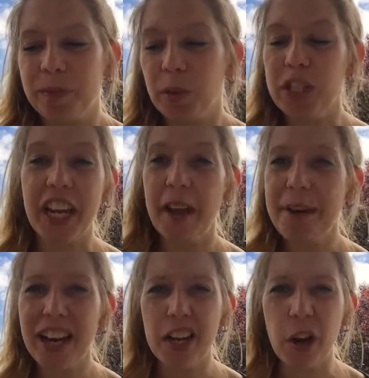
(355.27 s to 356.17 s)
which came
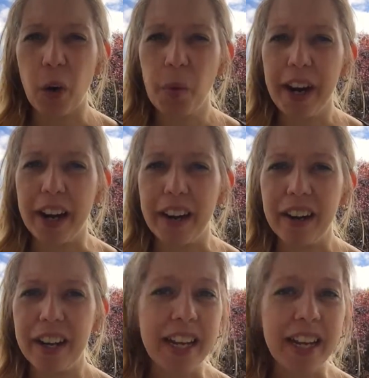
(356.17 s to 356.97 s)
out of nowhere.